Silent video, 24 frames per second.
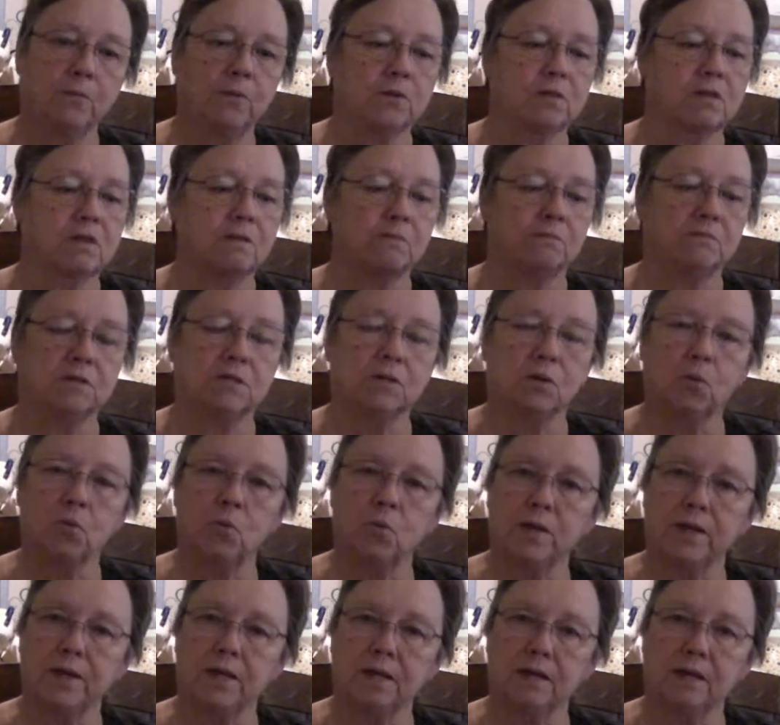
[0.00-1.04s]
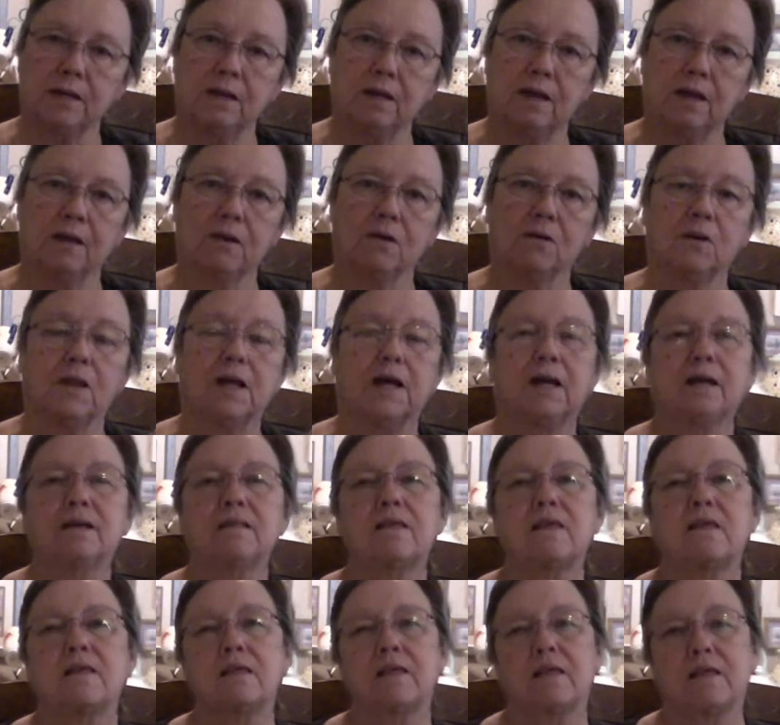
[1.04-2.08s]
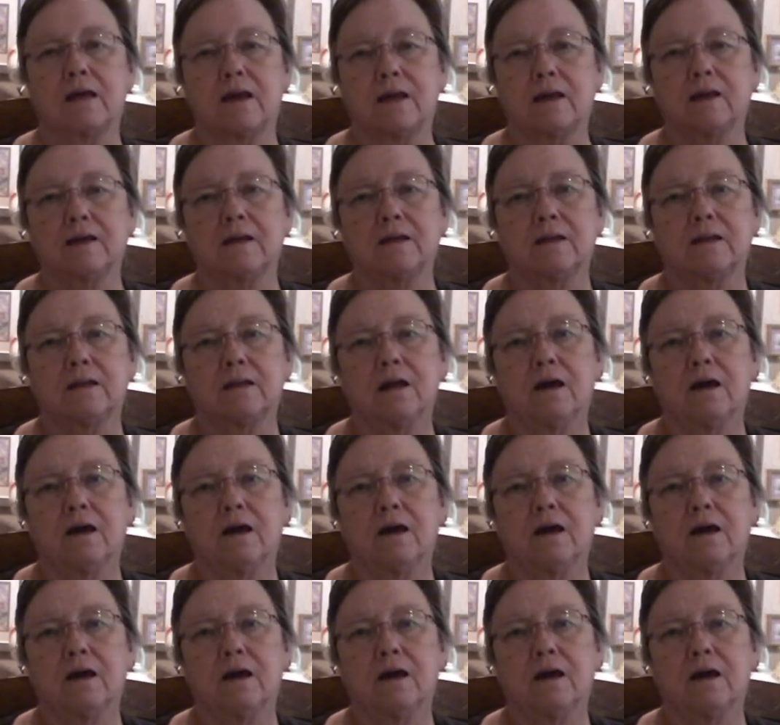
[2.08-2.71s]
put some dill weed in there, let it sit.